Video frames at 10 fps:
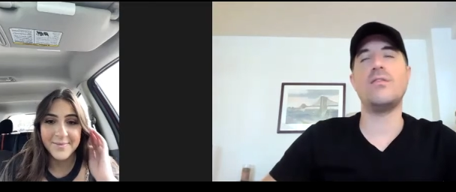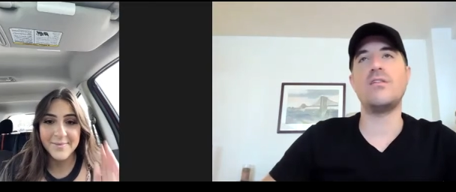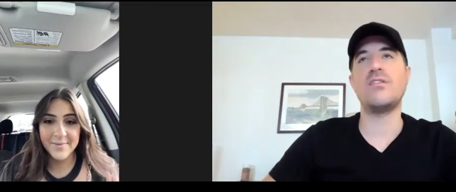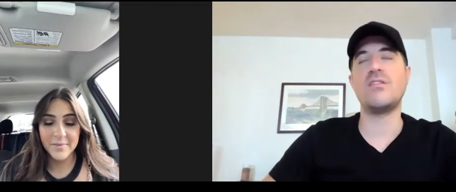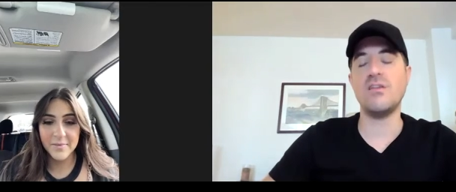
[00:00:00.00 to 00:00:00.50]

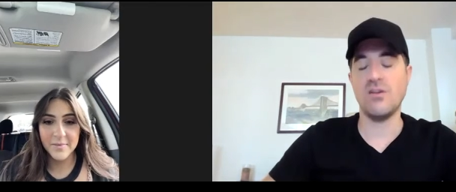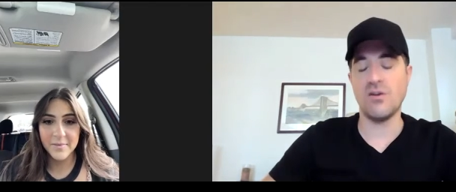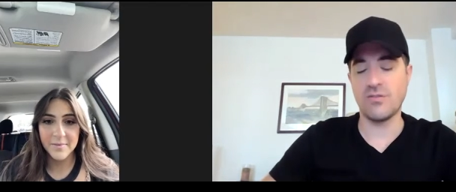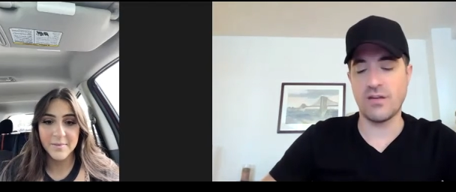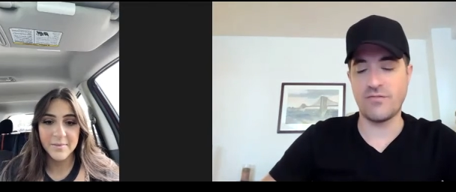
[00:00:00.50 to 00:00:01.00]
Speaker 1: these
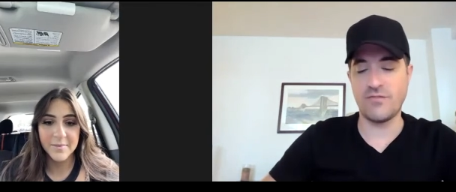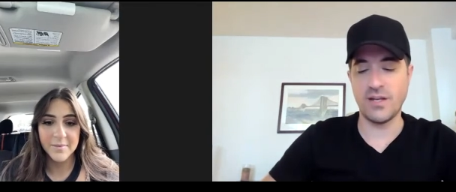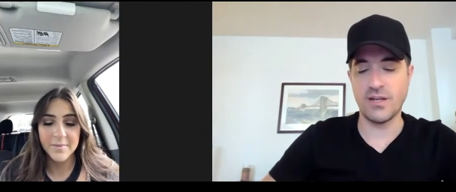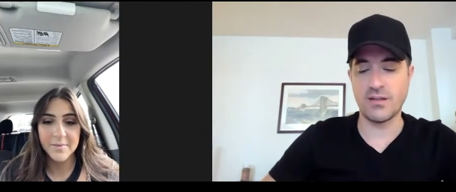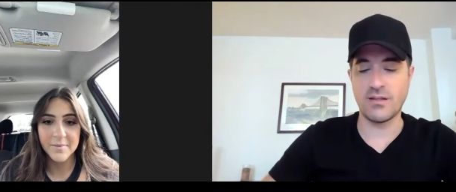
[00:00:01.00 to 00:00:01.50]
CEOs at
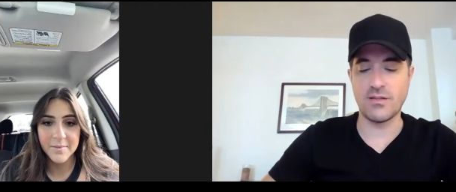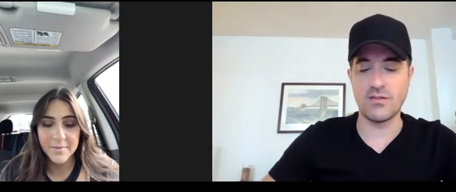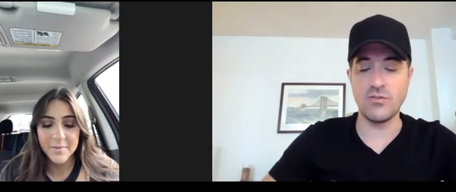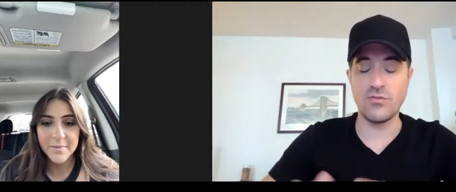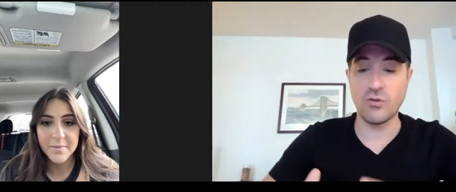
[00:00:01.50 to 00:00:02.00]
FENIX, this
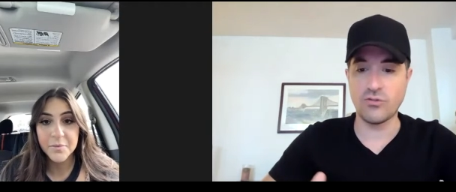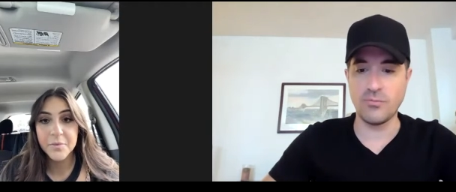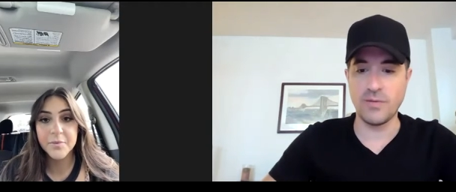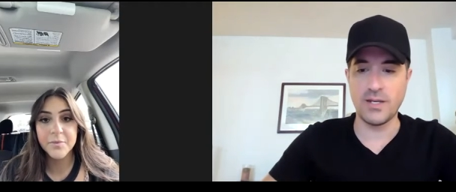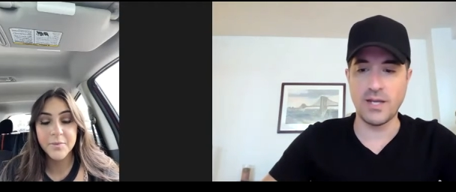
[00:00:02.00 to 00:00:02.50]
new social
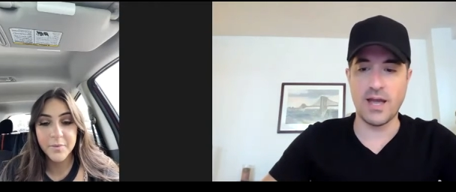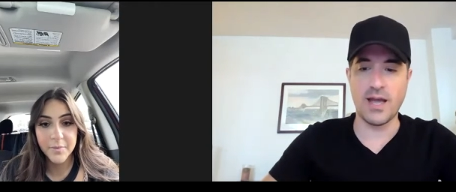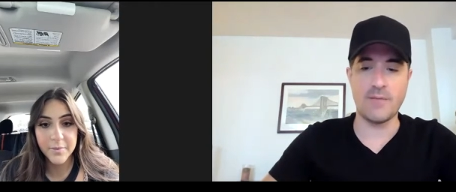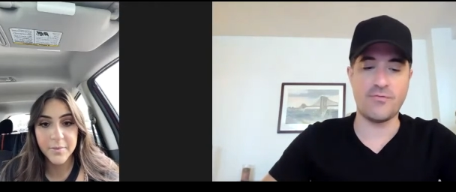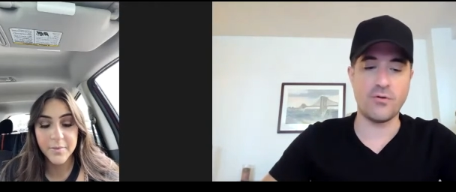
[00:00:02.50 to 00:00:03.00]
media
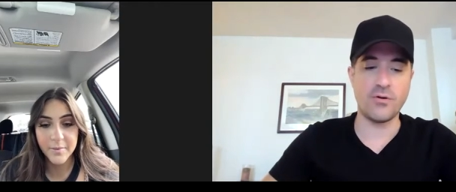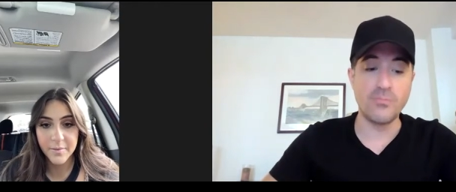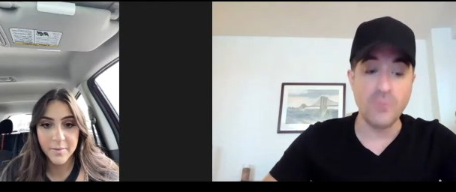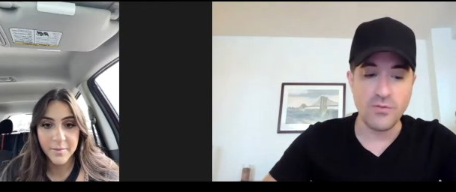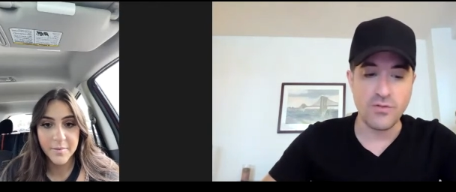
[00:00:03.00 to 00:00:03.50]
app for
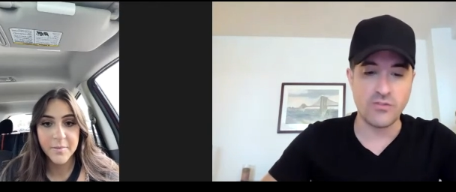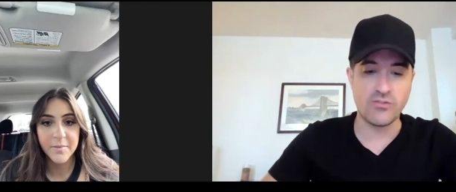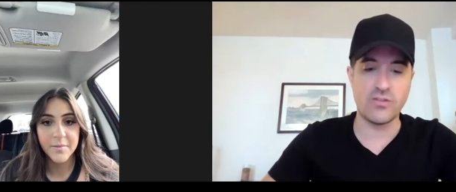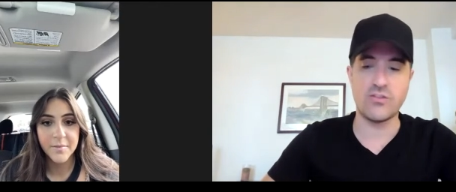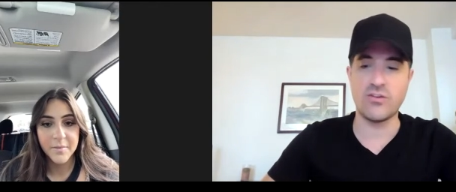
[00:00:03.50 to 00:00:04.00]

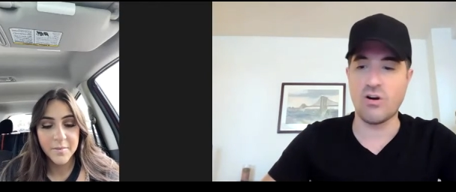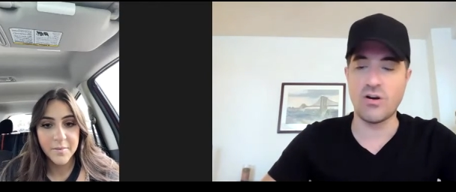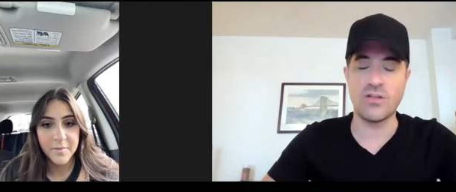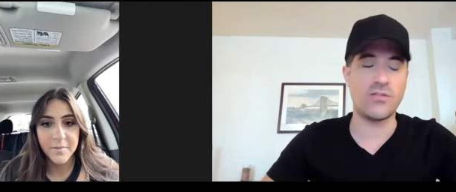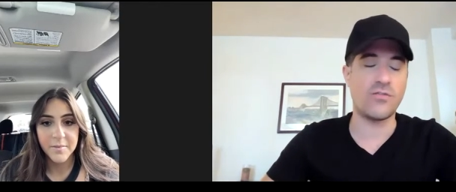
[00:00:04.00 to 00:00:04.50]
musicians and
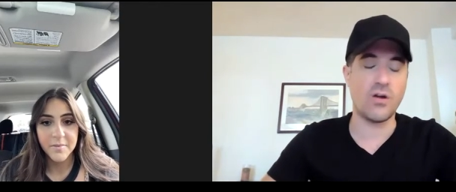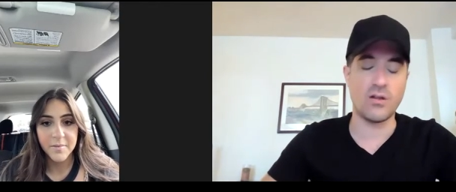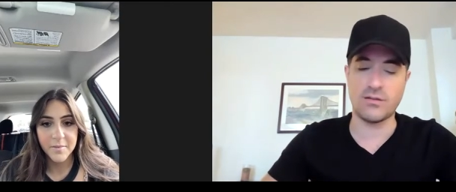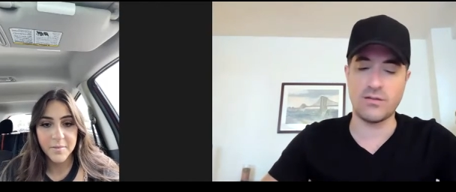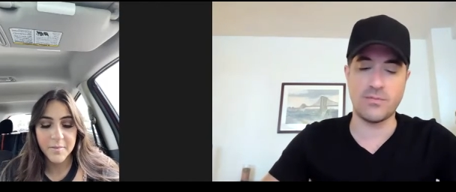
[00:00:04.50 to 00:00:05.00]
artists of all
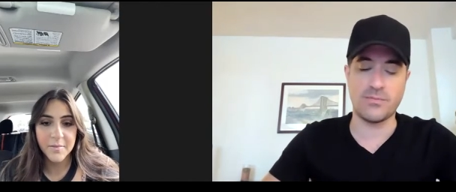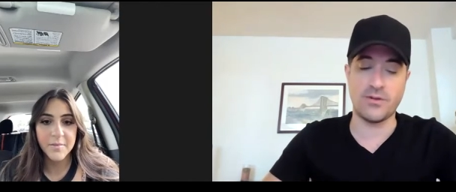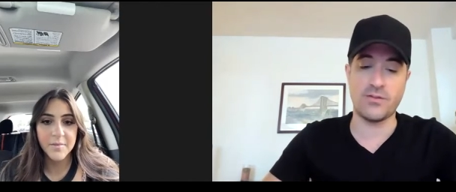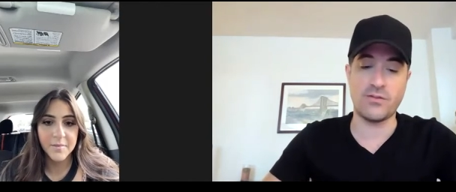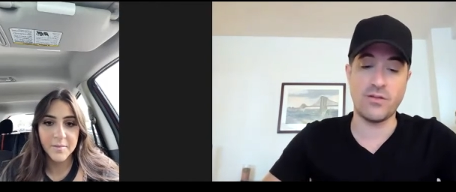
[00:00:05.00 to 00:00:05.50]

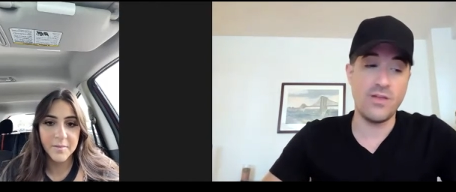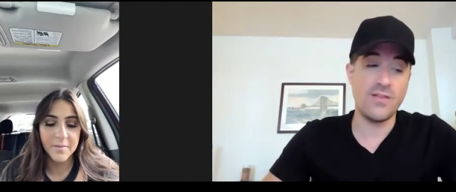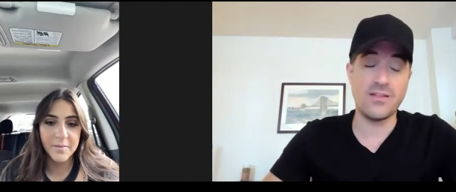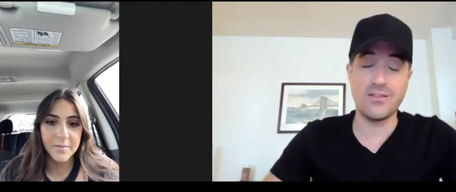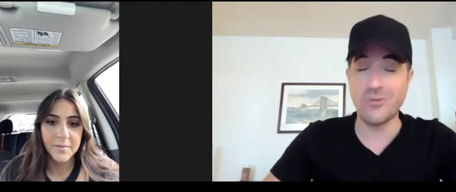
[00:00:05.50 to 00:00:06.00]
disciplines,
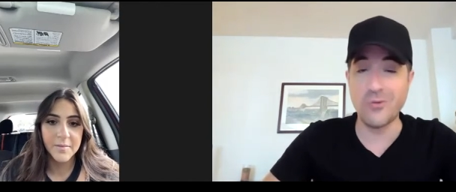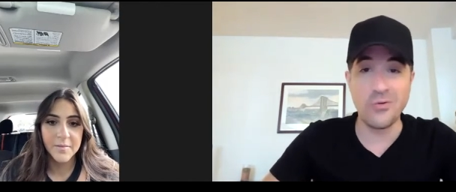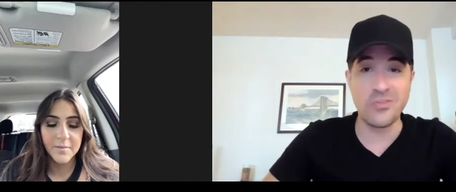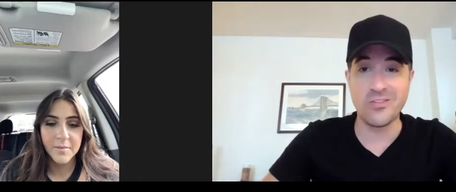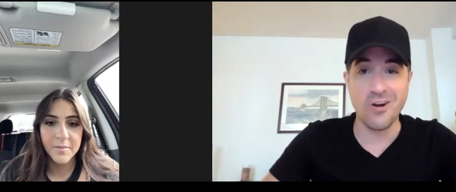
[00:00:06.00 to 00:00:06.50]
that's their
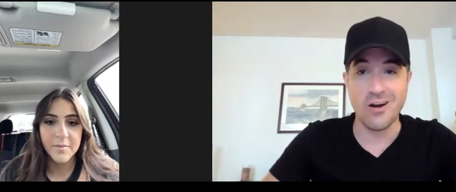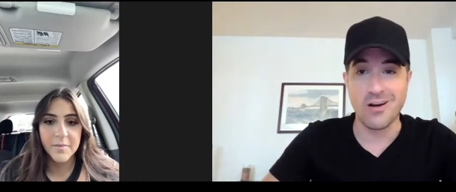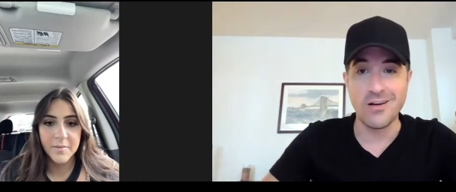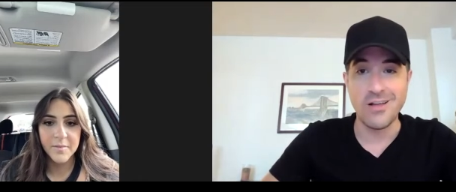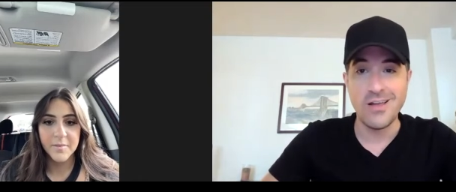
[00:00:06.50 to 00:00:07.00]
North
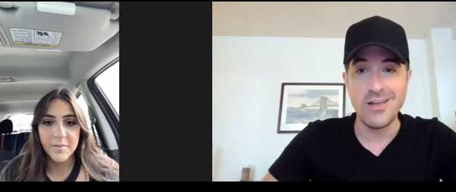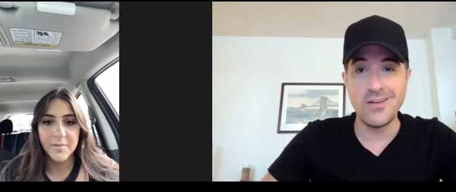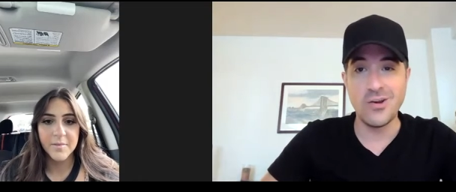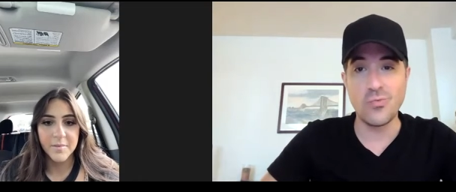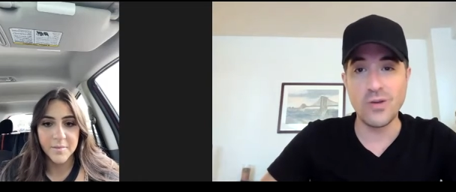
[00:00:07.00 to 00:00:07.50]
Star.
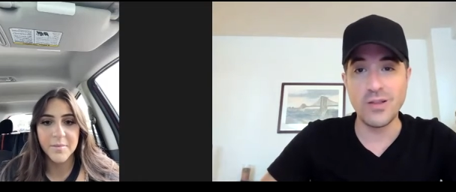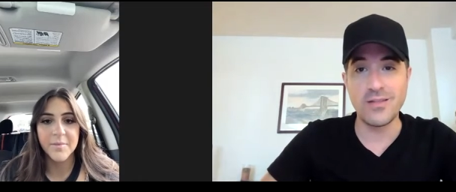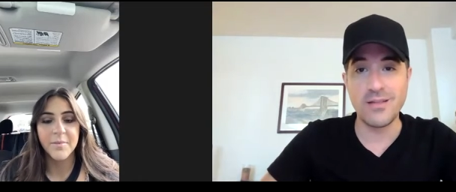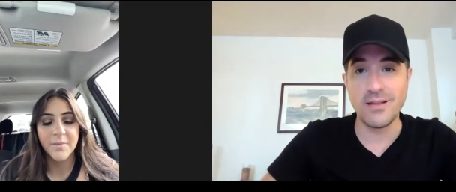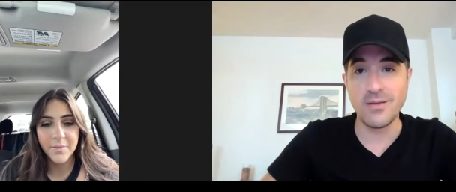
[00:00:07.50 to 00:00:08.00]
You know, really
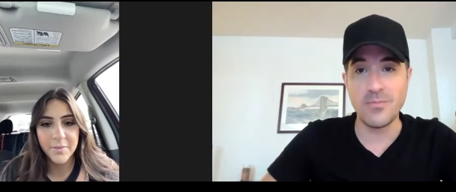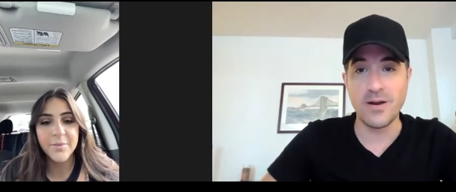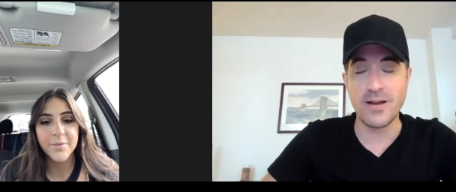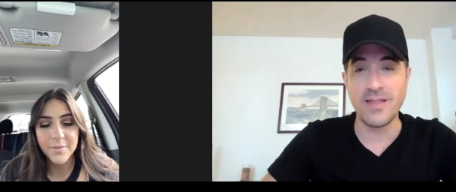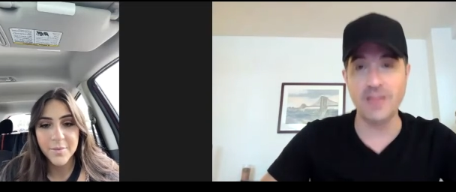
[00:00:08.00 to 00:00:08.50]
mm-hmm.
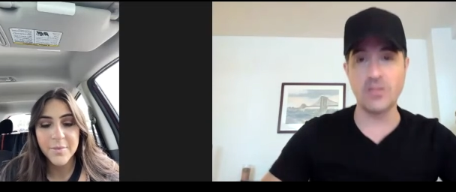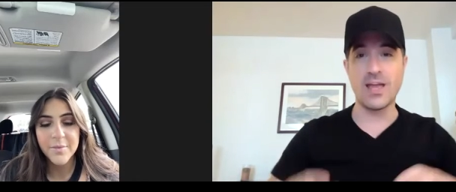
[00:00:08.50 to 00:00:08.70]
celebrating that